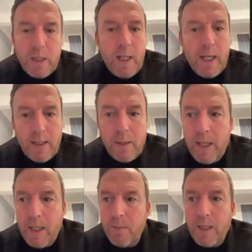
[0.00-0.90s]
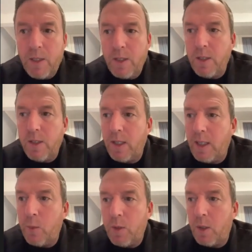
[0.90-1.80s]
mistakes he made at Manchester
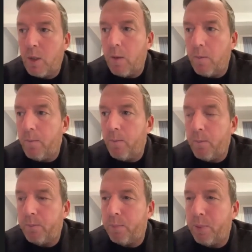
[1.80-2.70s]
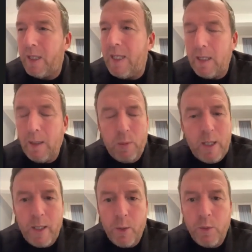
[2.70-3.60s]
City was completely
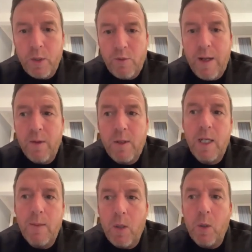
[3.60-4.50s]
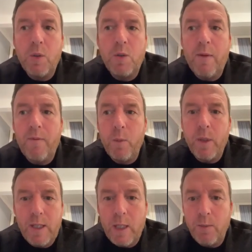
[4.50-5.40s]
play an understrength team at Old Trafford,
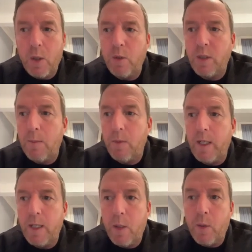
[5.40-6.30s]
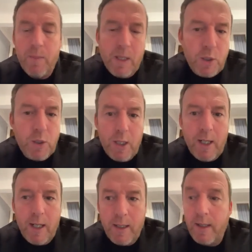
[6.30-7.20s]
which helped Jose Mourinho and Manchester
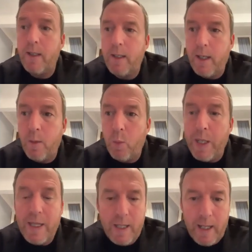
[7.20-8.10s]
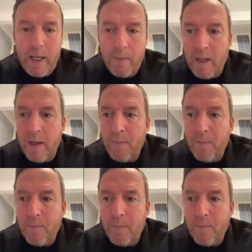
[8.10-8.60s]
United win the game,